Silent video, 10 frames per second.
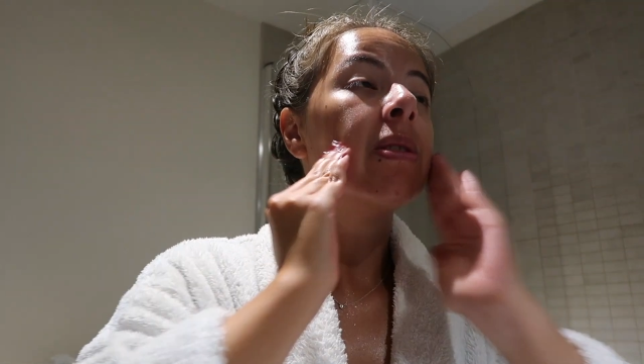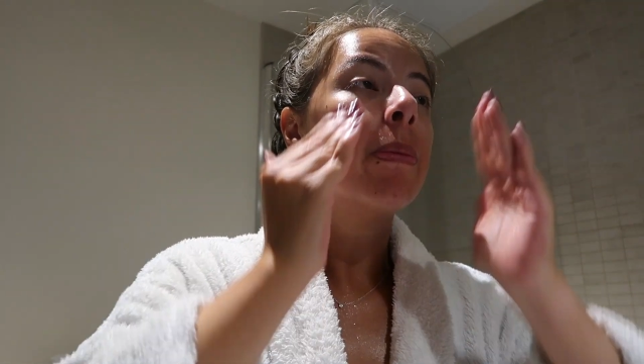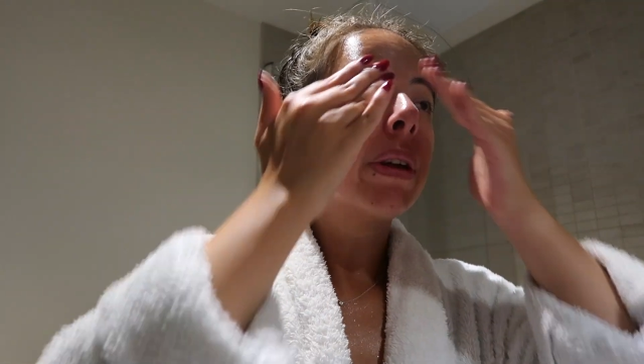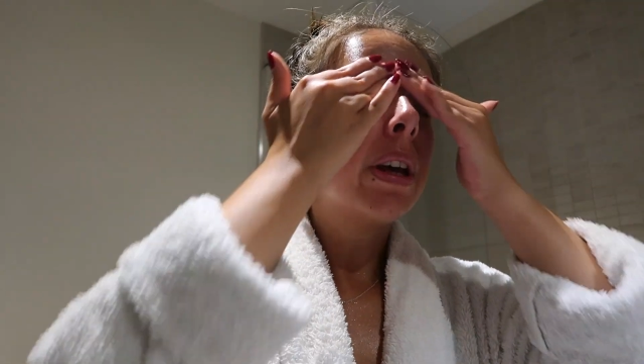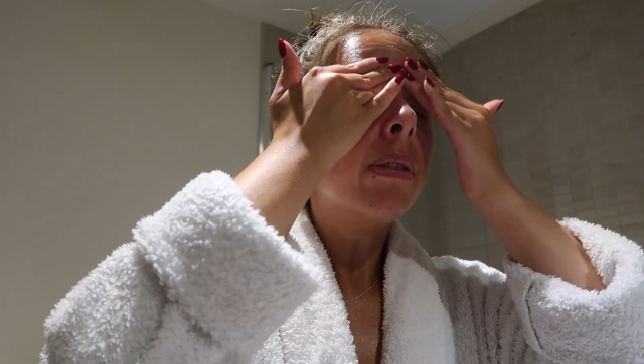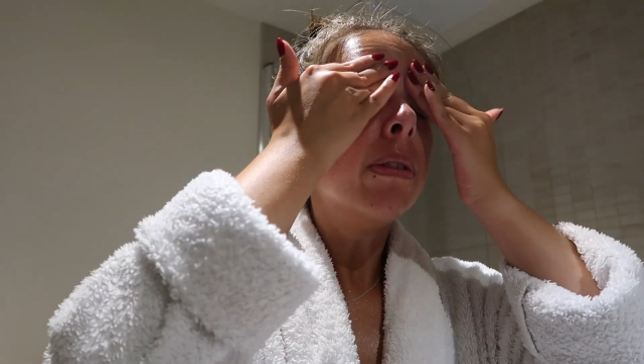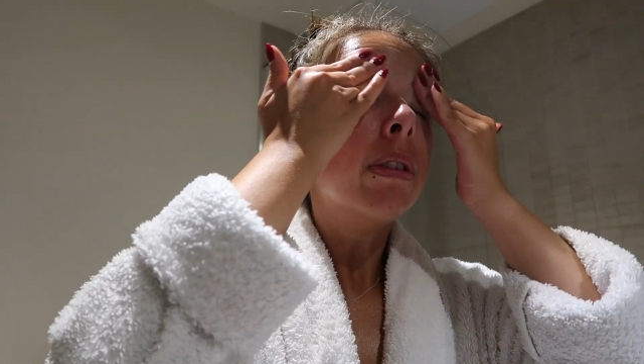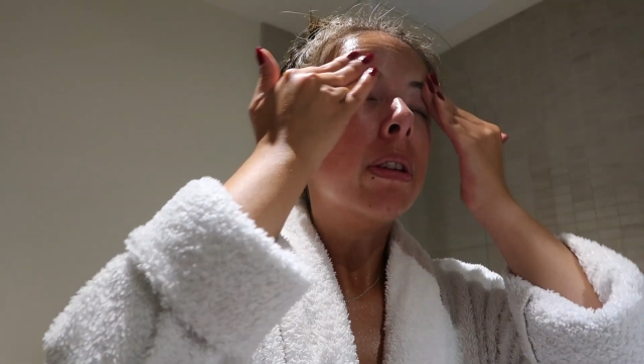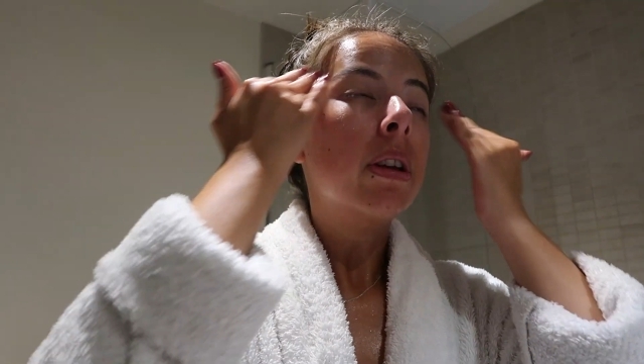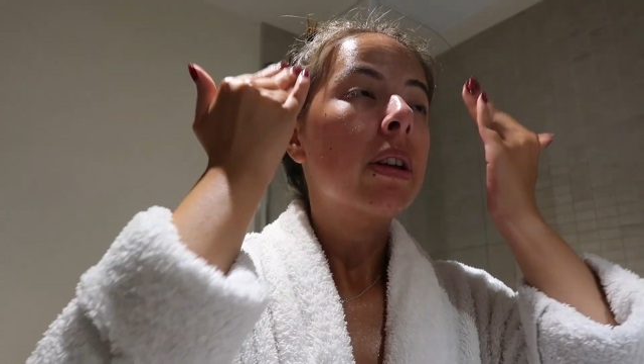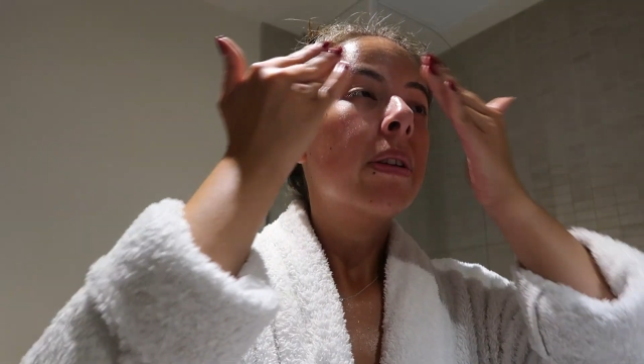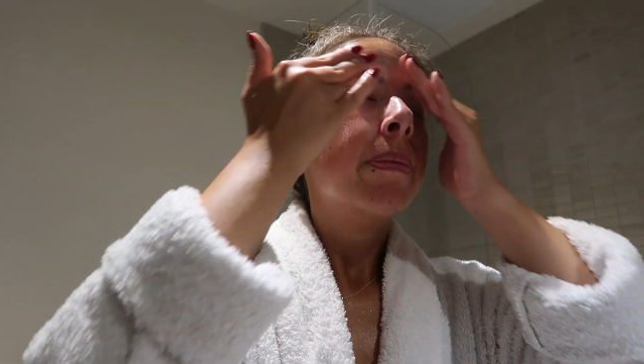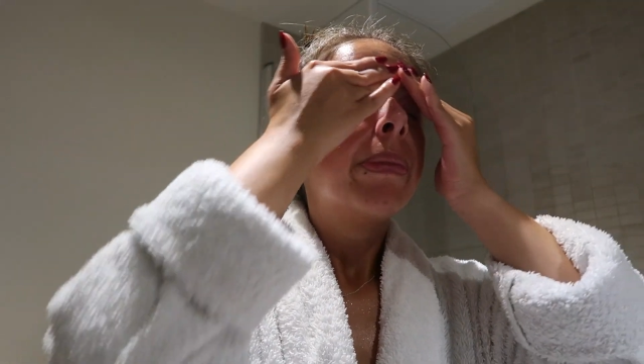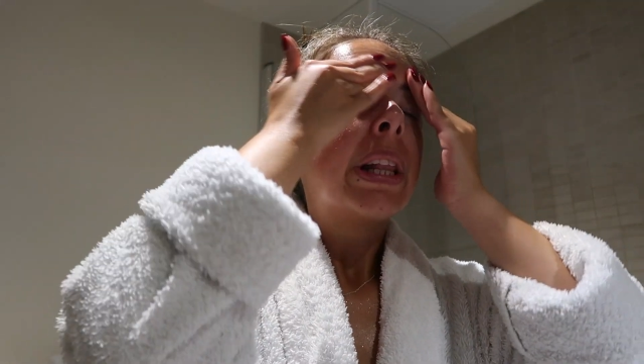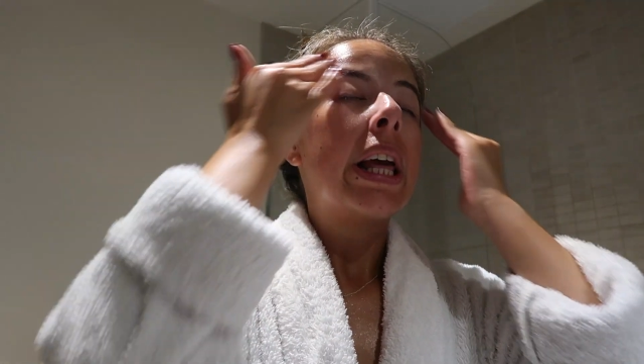something else.
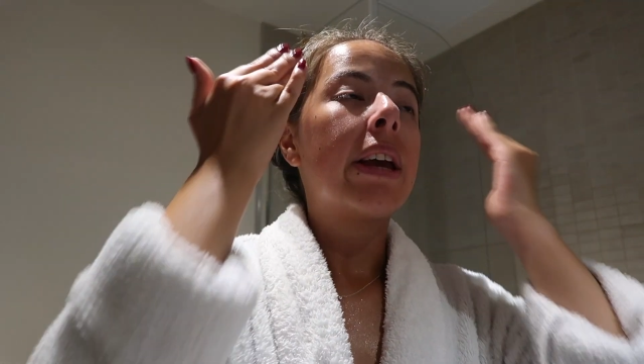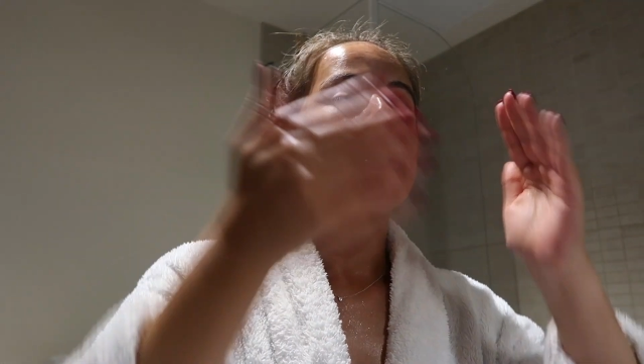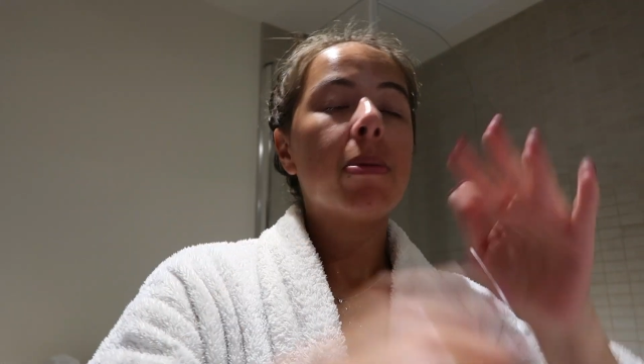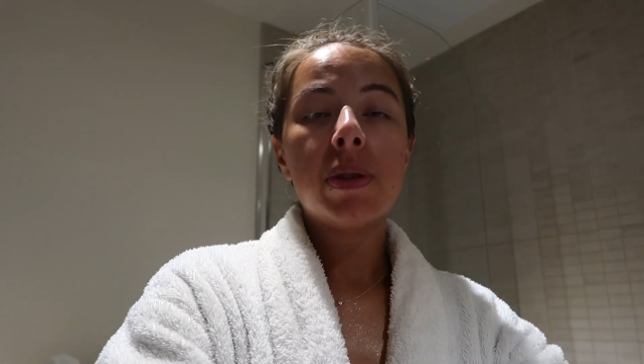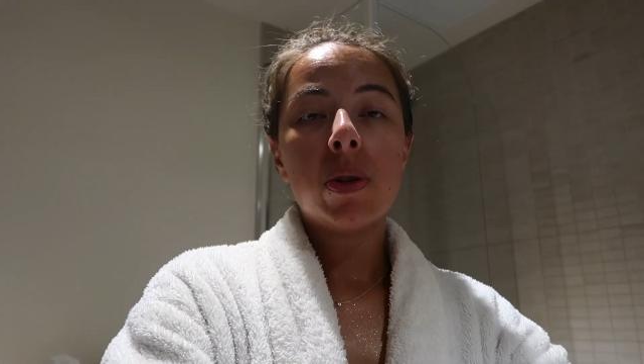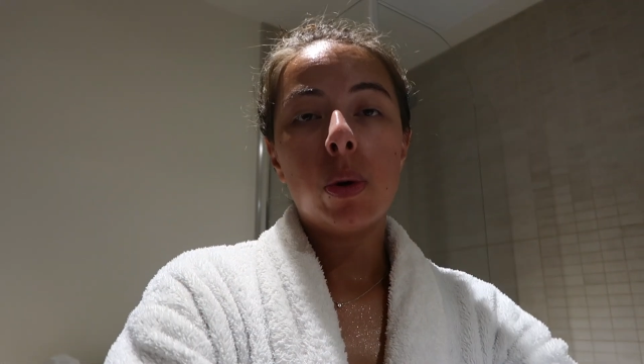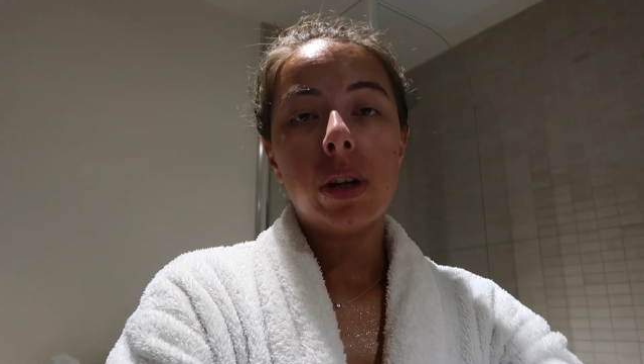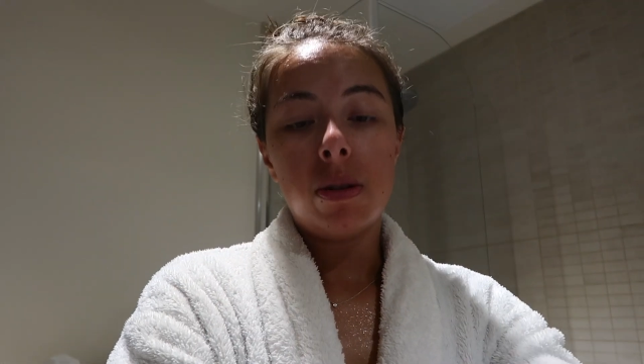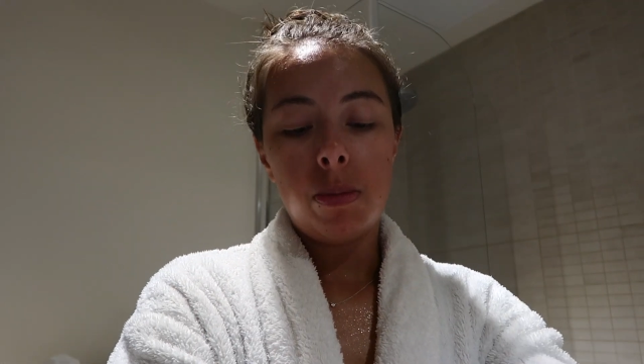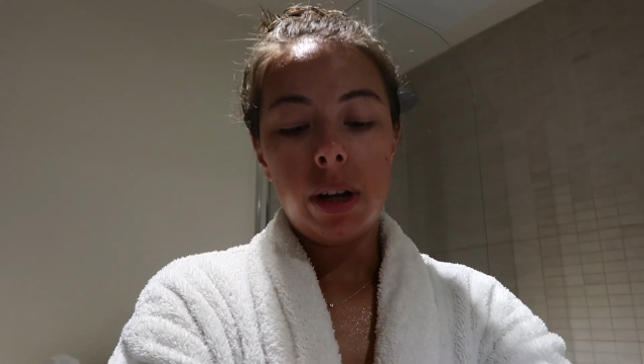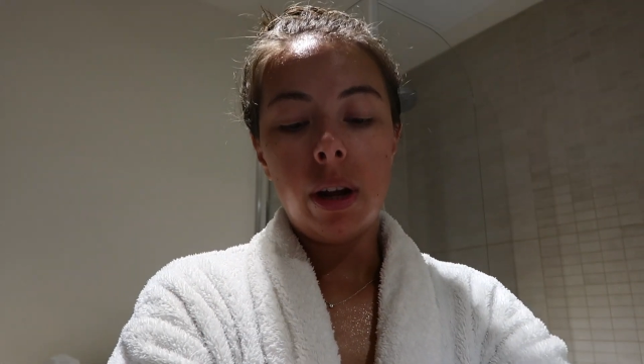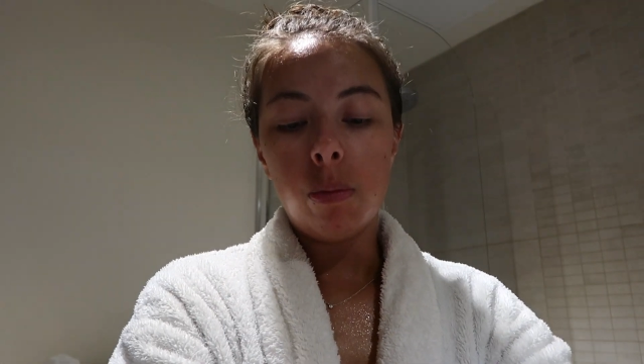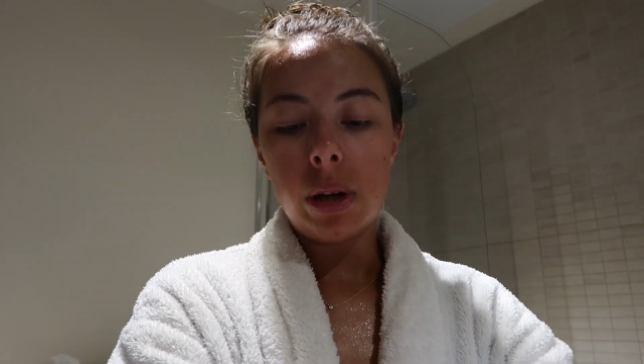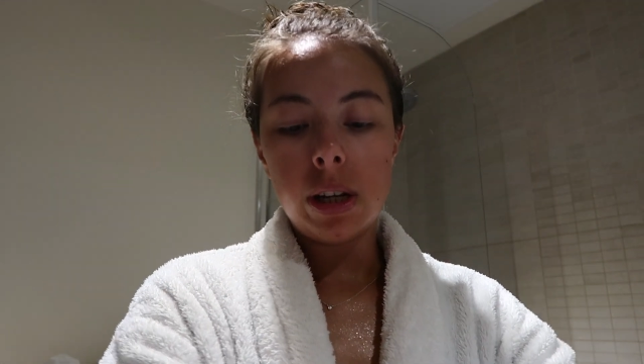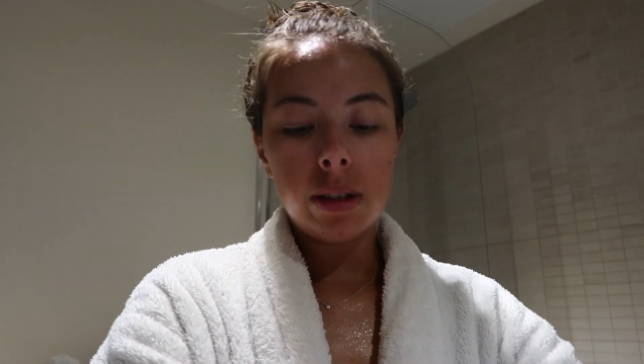Like if someone's talking to me and
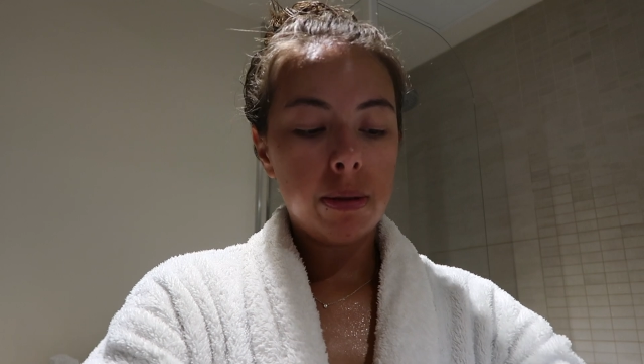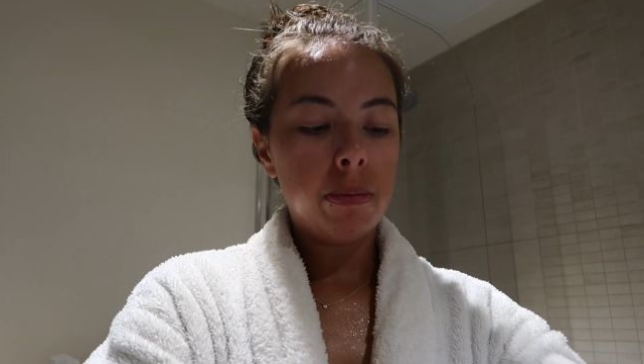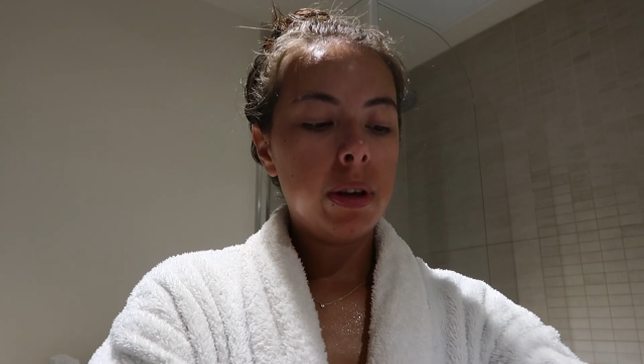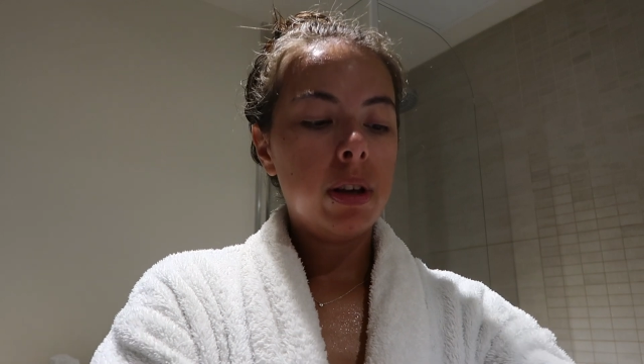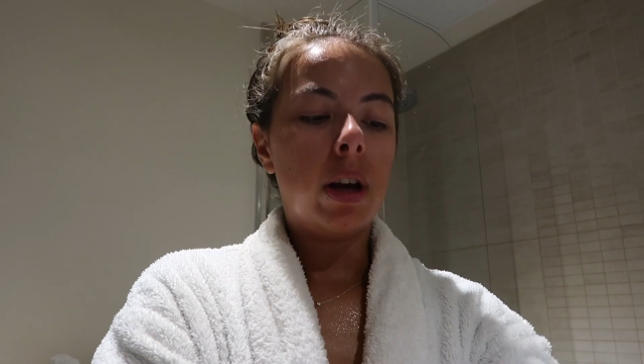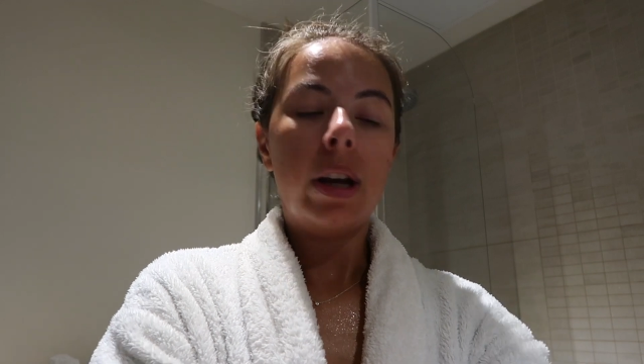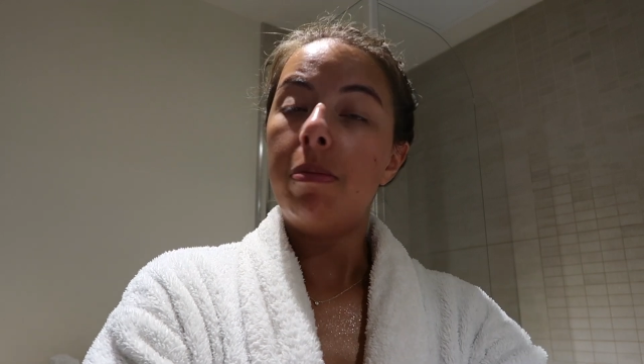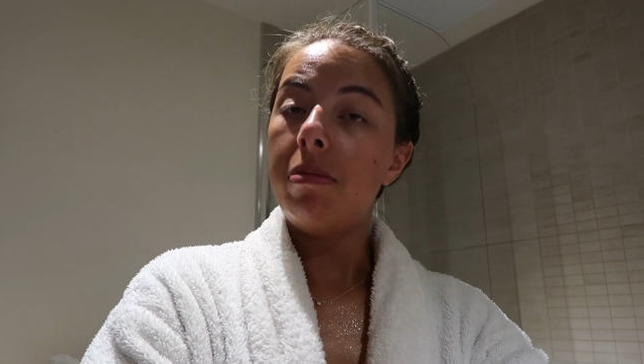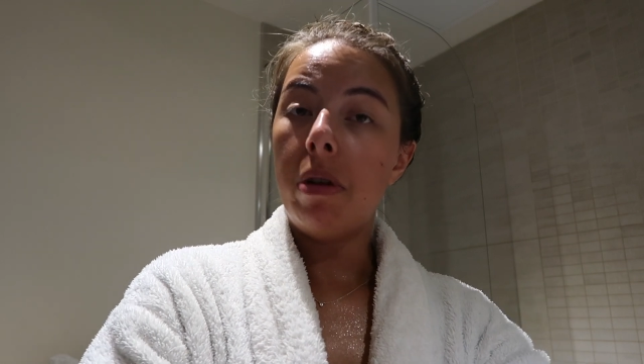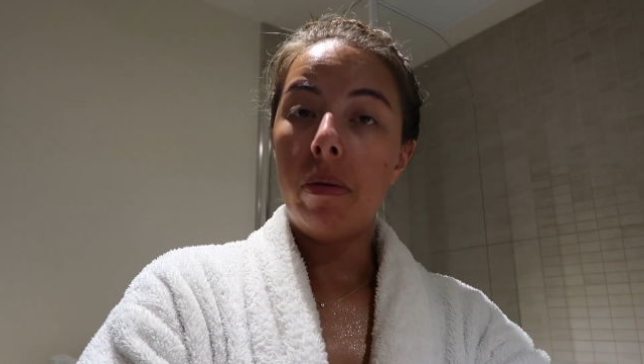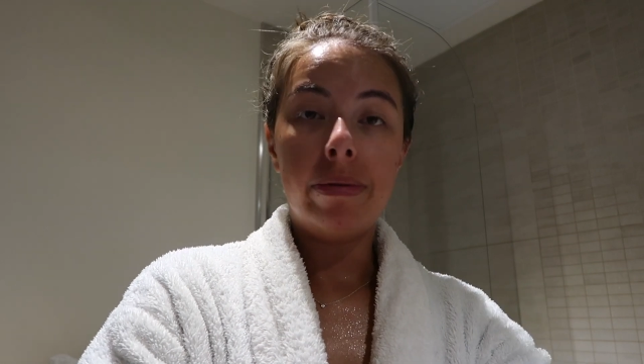I'm reading something, I am